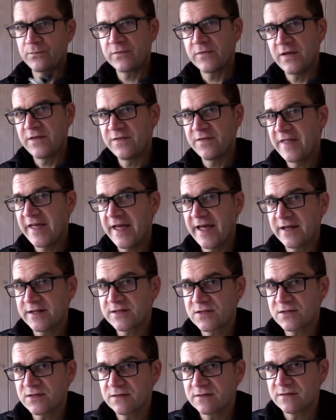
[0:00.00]
And
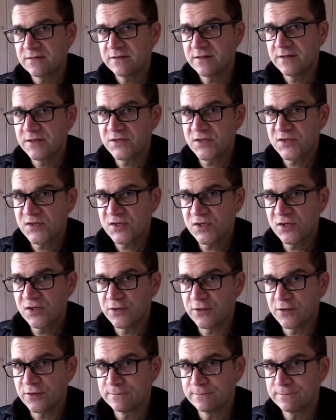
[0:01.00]
that is a
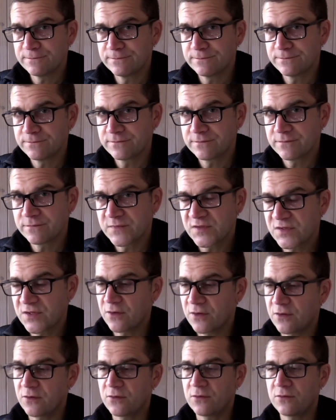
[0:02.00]
slur.
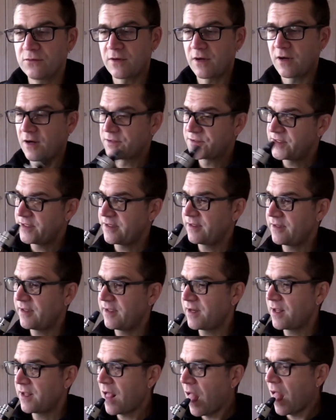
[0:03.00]
So
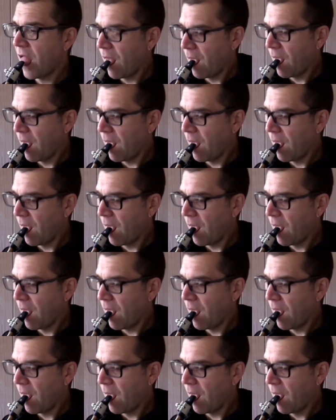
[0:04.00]
articulating